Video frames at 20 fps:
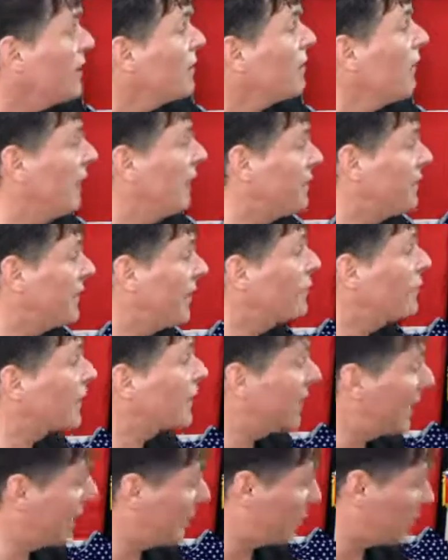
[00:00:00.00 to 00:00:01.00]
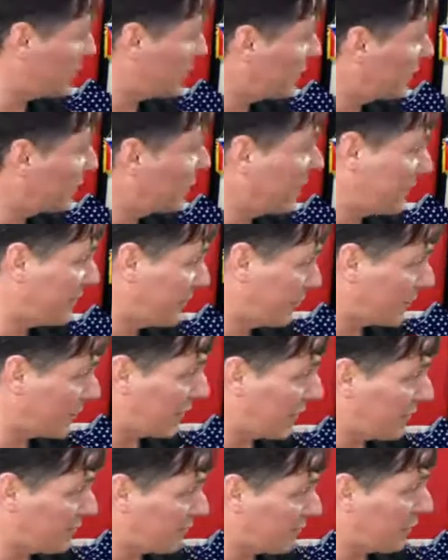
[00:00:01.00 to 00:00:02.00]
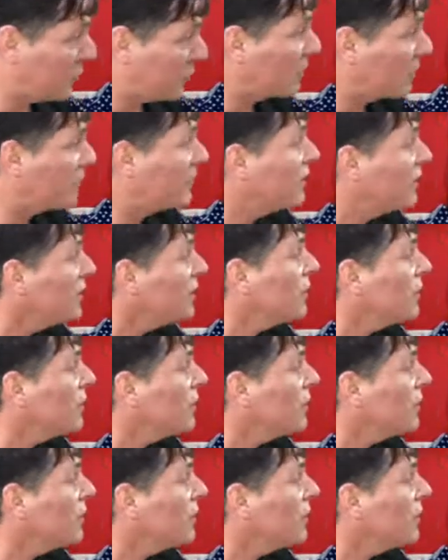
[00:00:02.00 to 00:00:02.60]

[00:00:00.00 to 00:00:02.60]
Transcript: That's how God works. That's how God's love works.